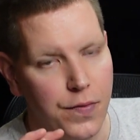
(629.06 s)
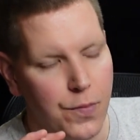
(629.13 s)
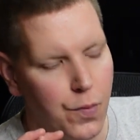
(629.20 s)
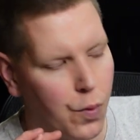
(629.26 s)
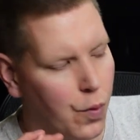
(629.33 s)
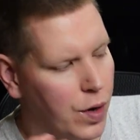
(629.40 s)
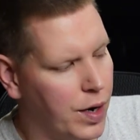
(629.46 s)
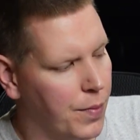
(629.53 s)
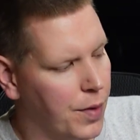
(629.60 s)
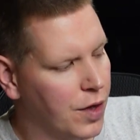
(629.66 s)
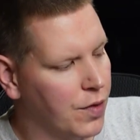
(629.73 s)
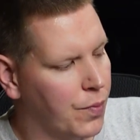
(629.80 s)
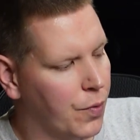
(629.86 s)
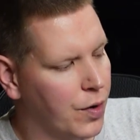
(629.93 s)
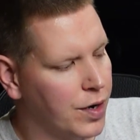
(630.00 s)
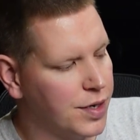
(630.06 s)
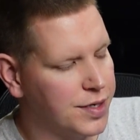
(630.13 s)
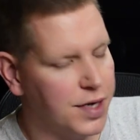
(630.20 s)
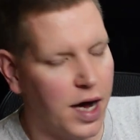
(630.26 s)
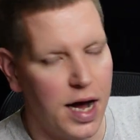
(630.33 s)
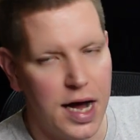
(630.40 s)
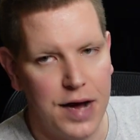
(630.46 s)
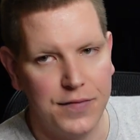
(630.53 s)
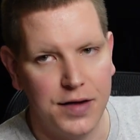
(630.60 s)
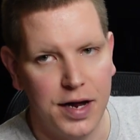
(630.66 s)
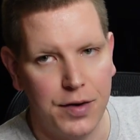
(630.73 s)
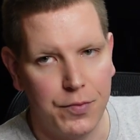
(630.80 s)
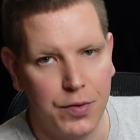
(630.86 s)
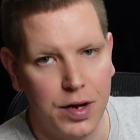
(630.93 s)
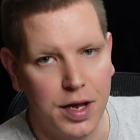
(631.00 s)
When a motherboard does not have that,
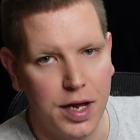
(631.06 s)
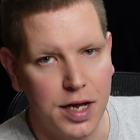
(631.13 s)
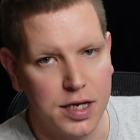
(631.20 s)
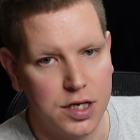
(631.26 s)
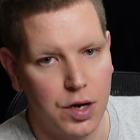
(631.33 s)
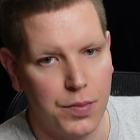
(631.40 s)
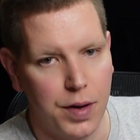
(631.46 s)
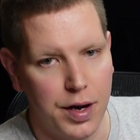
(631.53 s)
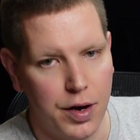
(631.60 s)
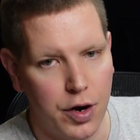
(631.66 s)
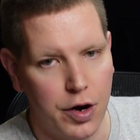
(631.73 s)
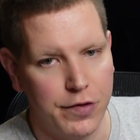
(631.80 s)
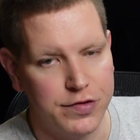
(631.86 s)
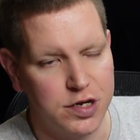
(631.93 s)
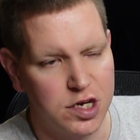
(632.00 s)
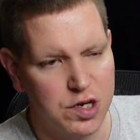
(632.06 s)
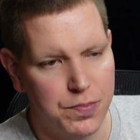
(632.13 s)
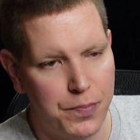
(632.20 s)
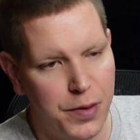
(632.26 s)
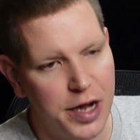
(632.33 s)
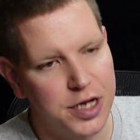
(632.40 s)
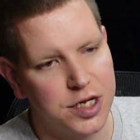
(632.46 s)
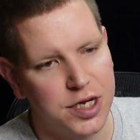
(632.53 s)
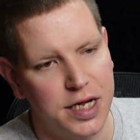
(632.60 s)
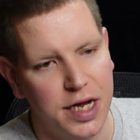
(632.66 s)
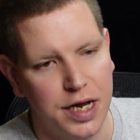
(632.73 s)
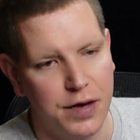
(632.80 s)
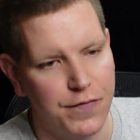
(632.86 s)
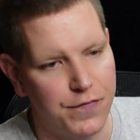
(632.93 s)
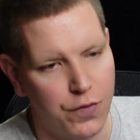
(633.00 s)
it really gets on my nerves, especially
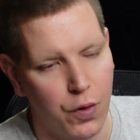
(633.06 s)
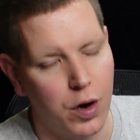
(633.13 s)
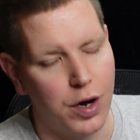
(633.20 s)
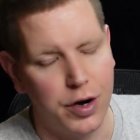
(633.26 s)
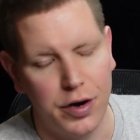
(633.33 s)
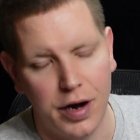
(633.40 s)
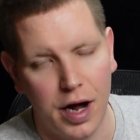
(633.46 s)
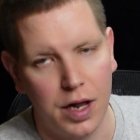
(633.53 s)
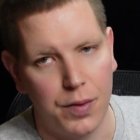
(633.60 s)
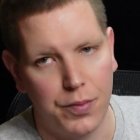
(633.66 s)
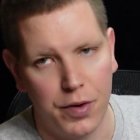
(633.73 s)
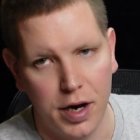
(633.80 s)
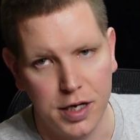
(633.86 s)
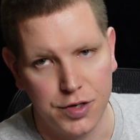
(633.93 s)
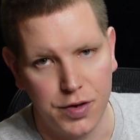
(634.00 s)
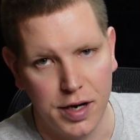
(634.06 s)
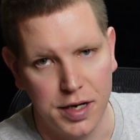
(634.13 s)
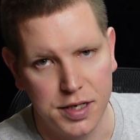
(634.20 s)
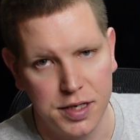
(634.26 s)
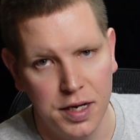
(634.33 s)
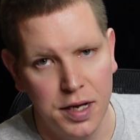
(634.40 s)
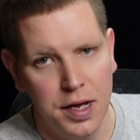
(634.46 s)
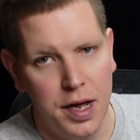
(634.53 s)
in the $400 price range.